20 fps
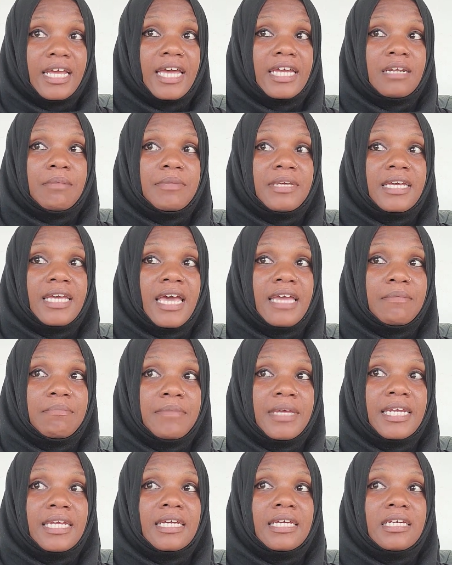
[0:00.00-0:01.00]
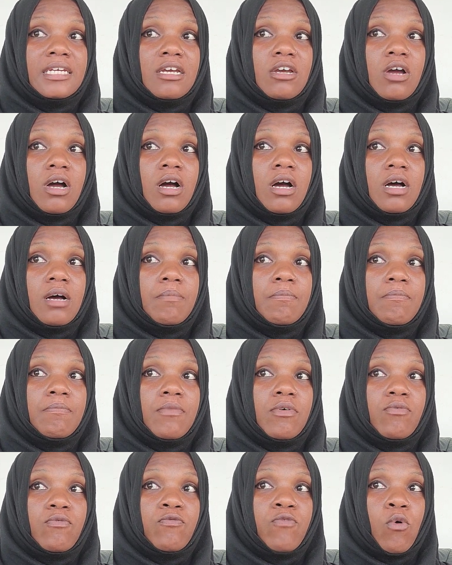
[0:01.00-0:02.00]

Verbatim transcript: had to be admitted um,